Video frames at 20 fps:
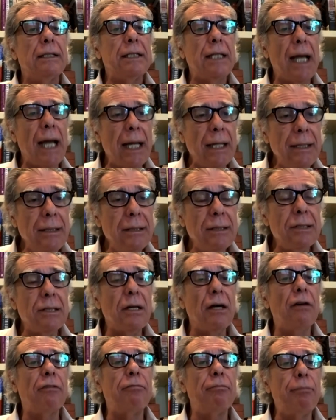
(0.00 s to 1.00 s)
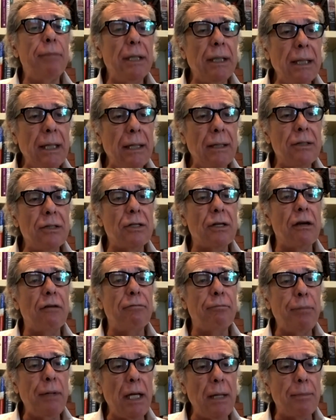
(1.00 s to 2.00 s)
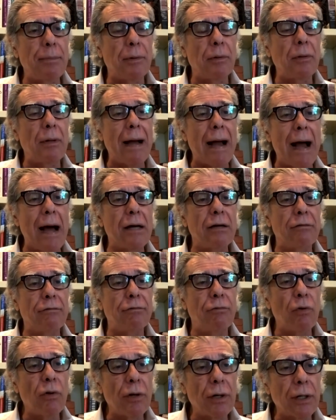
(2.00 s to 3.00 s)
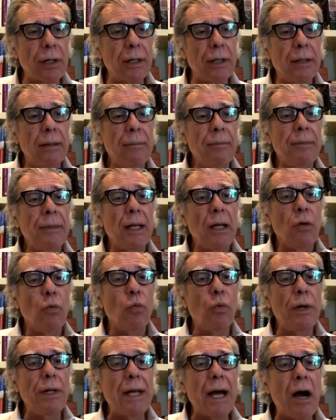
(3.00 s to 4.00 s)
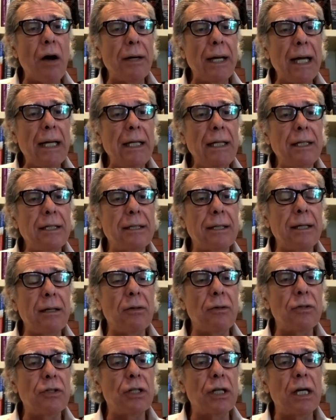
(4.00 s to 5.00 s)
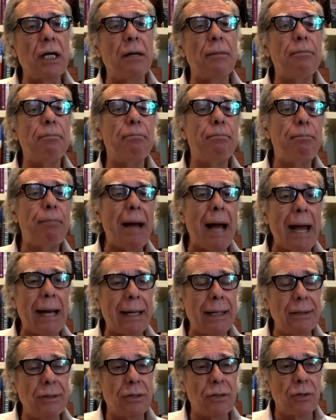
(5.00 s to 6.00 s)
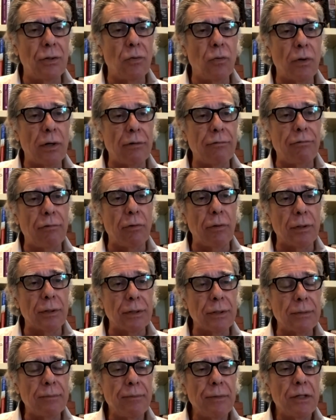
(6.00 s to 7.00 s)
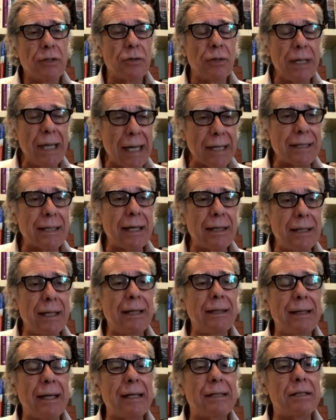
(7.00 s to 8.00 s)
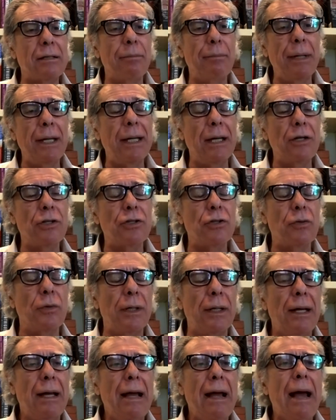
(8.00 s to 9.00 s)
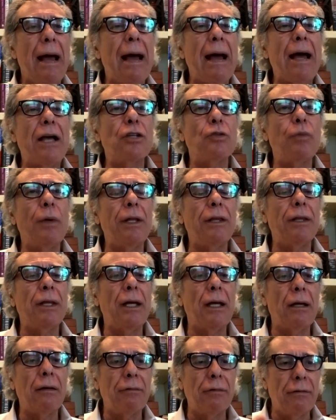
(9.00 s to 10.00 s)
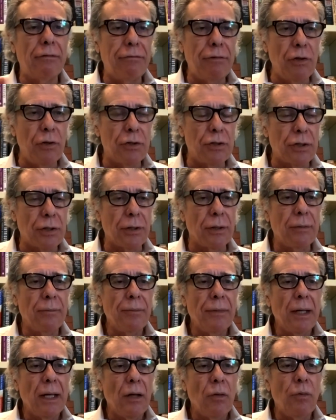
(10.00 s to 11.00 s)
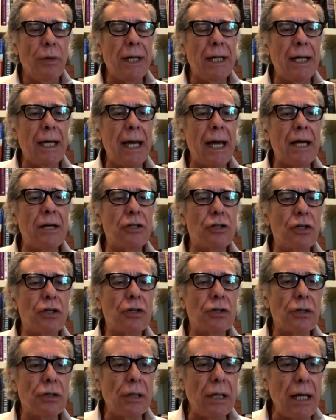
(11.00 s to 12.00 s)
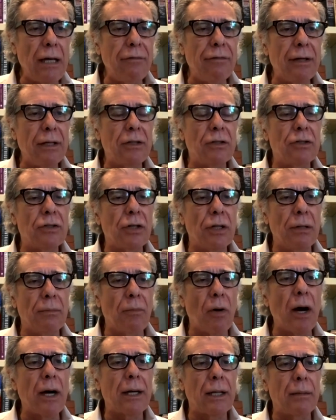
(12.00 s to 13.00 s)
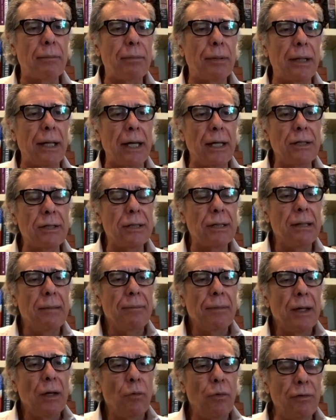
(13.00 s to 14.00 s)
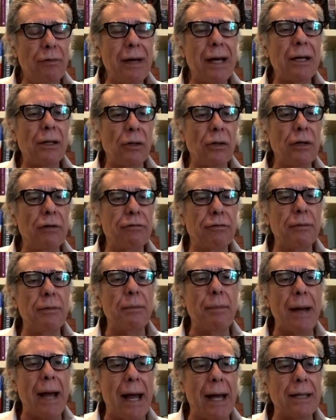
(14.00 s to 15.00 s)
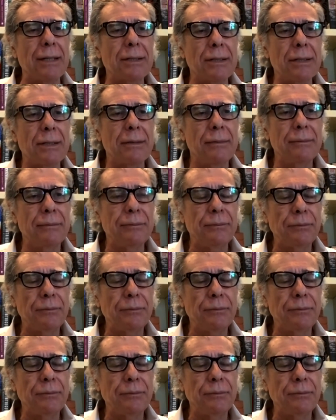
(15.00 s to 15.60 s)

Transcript: tens of millions of people out of work without any skills to come back into the workforce. So, yes, I think that's a big issue. And as we think of the future, we can't just leave it to the marketplace. We've got to learn from the past.